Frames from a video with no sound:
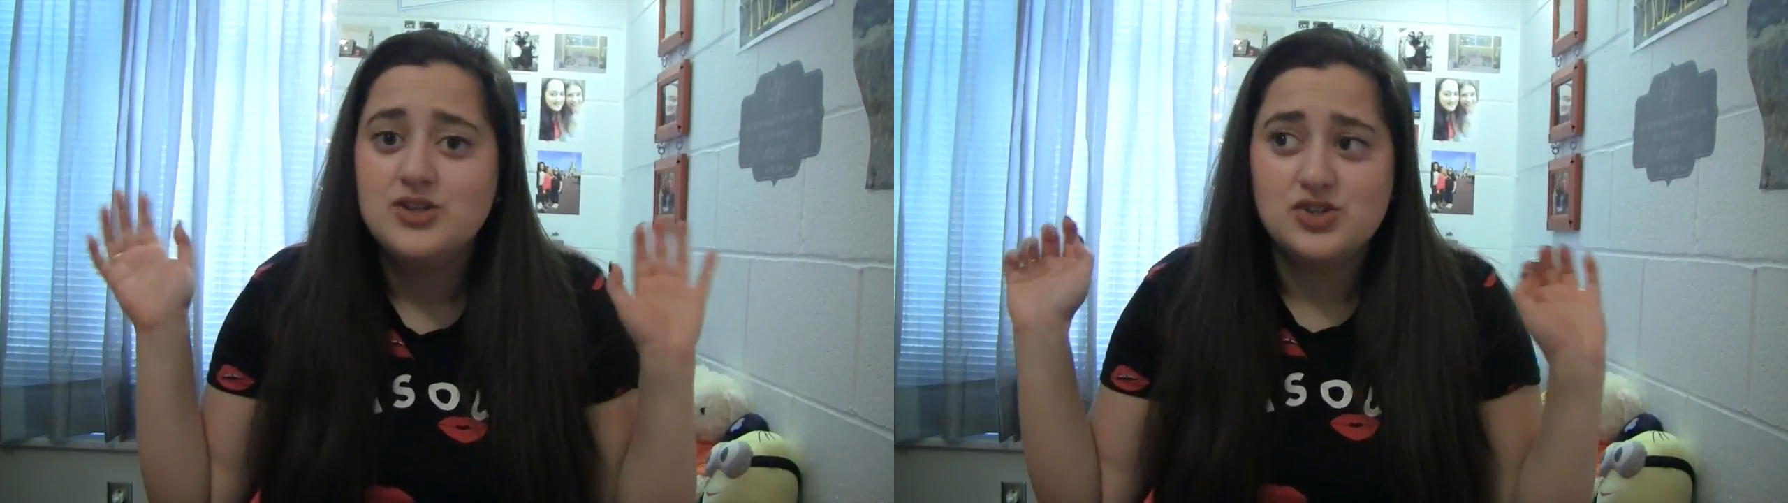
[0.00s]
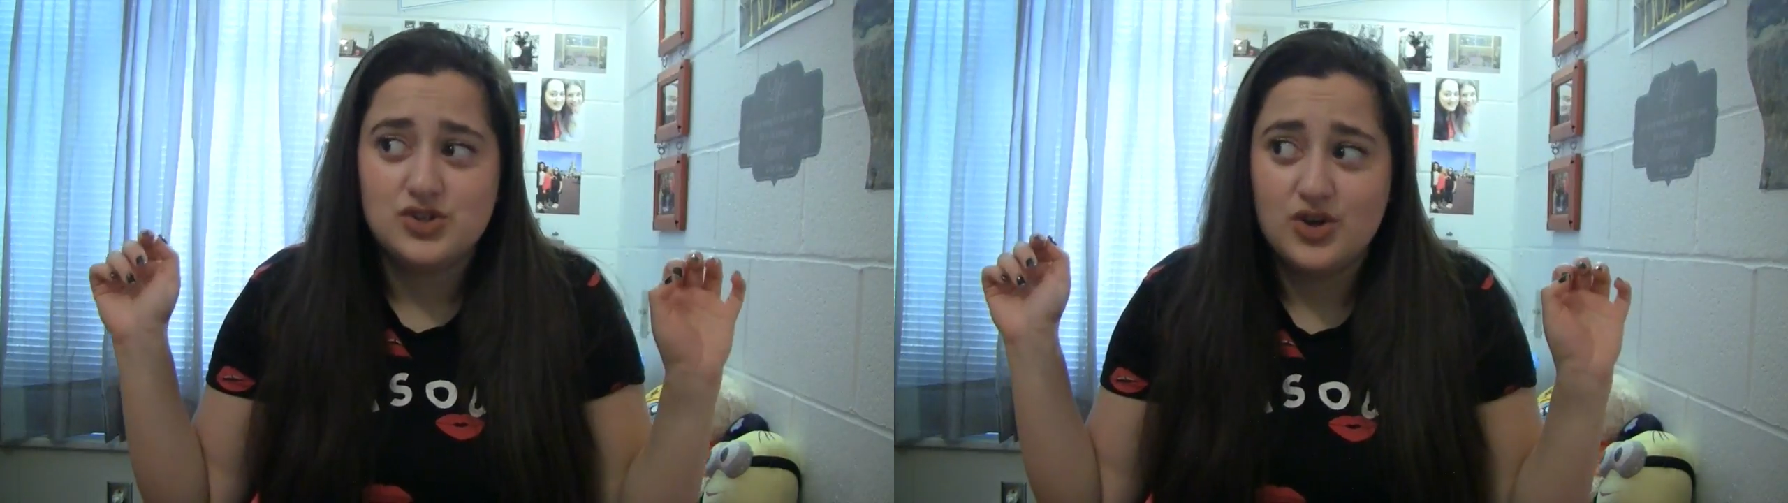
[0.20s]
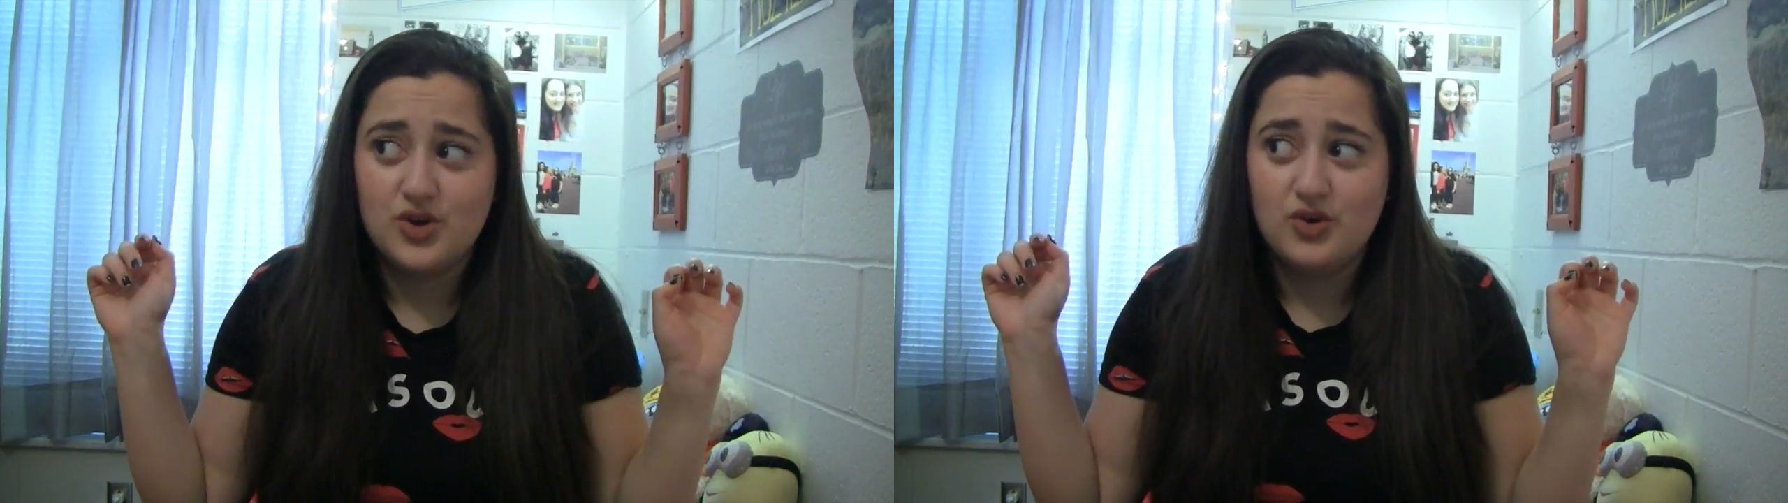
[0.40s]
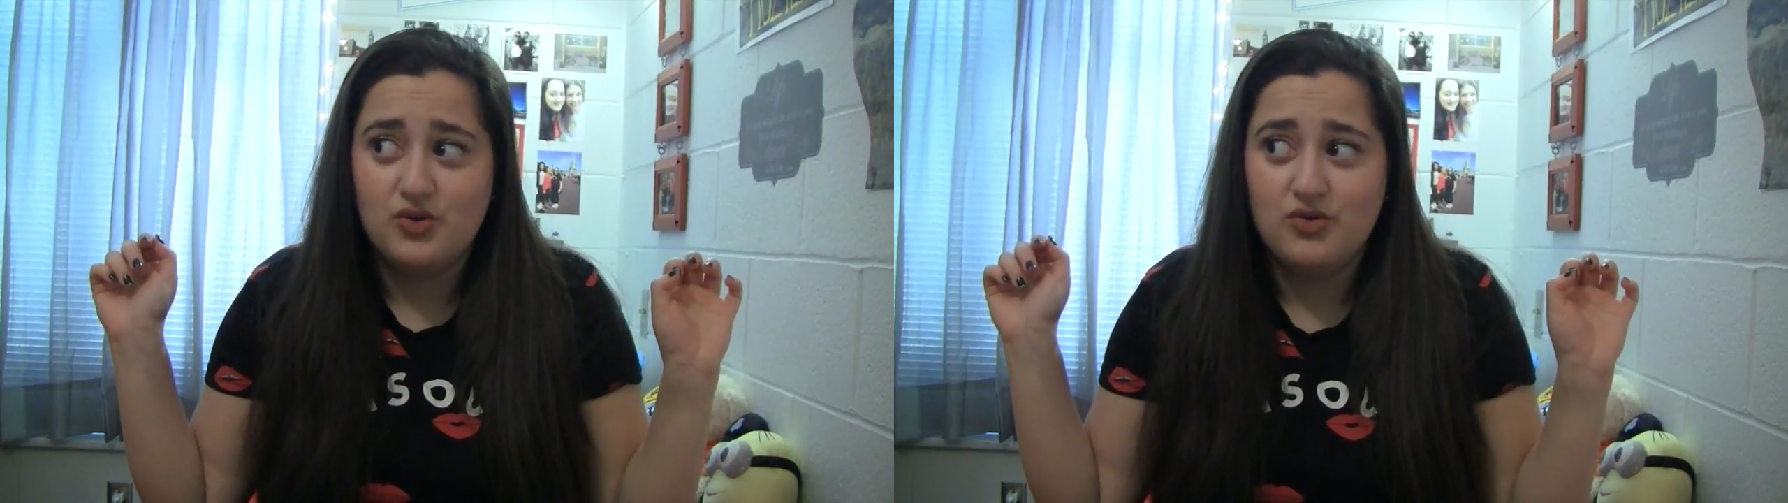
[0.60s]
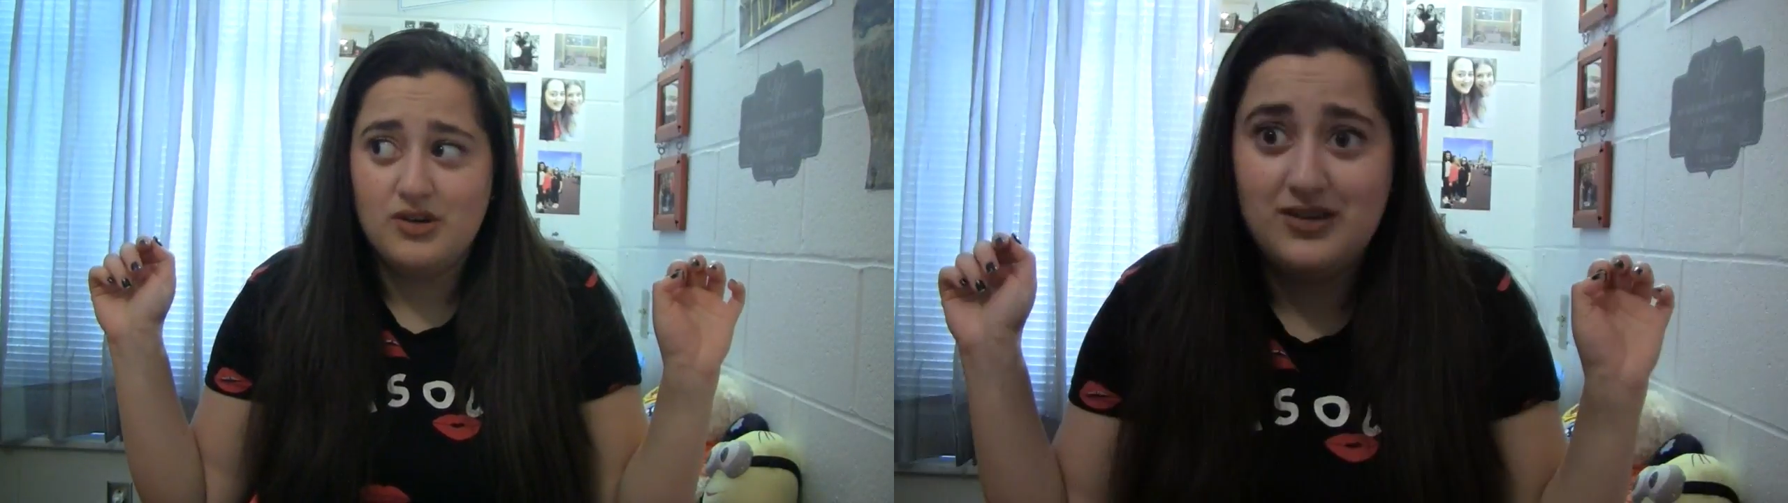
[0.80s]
So